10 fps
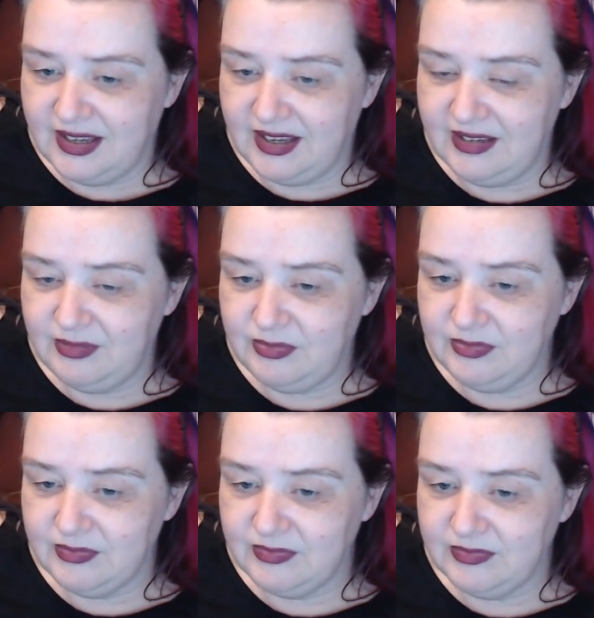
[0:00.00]

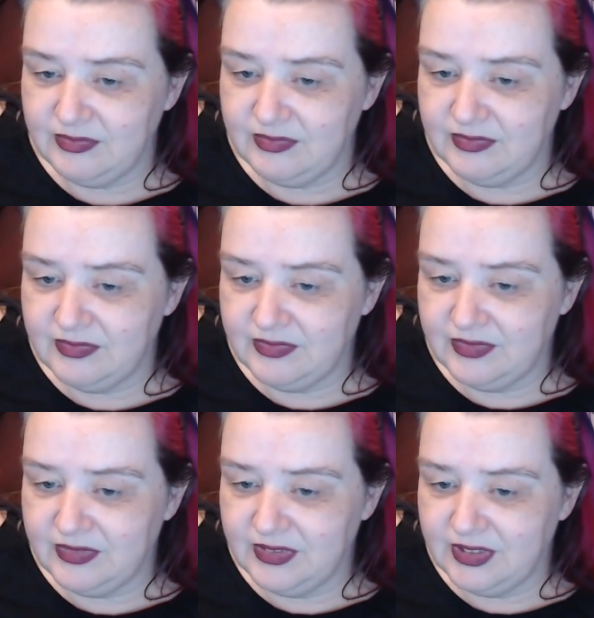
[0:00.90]

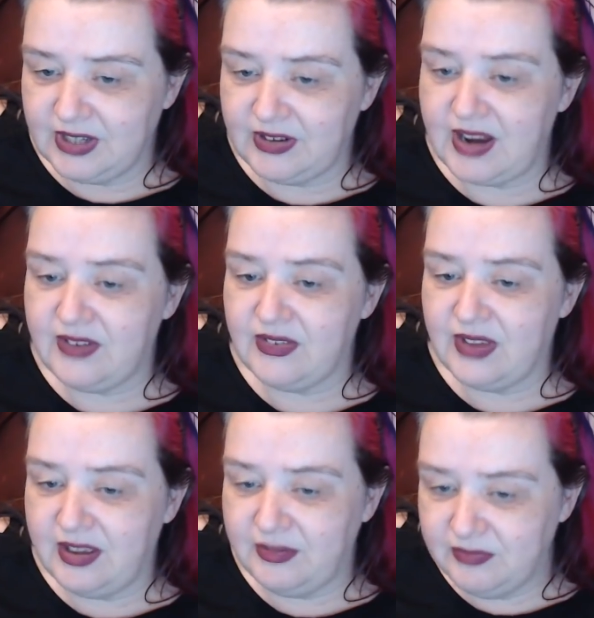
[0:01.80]
Gaurav,
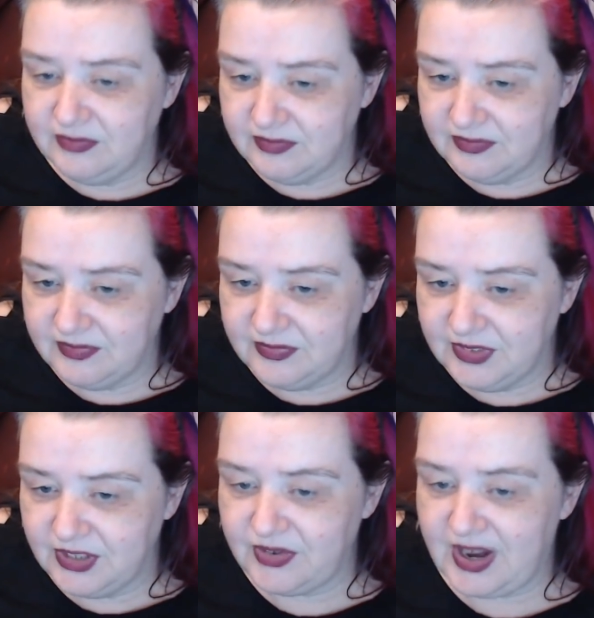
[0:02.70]

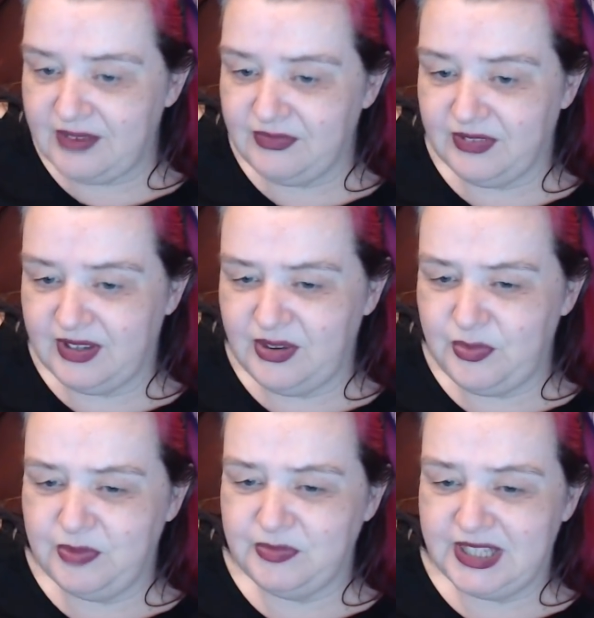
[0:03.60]
I
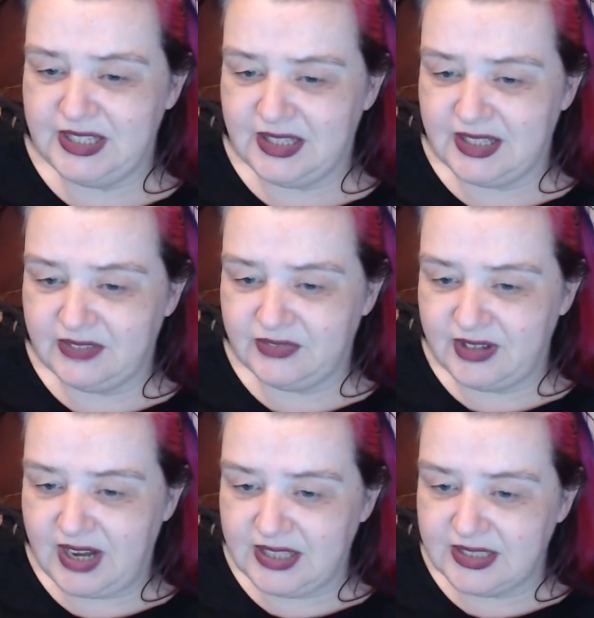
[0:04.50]
hope I'm saying that
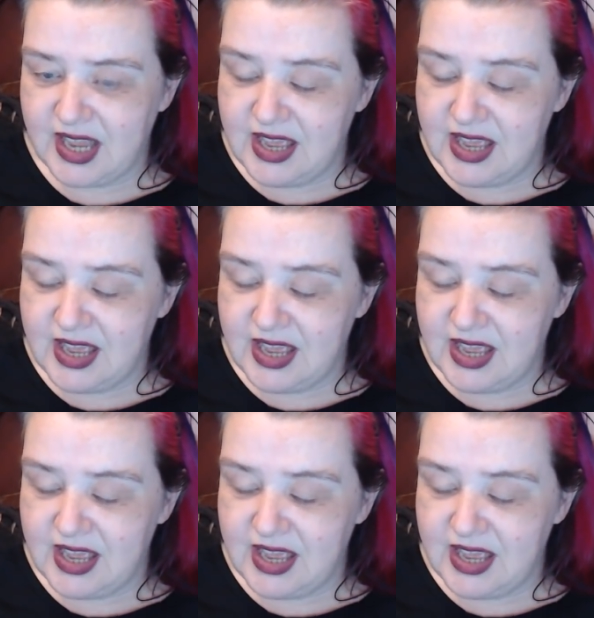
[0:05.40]
right.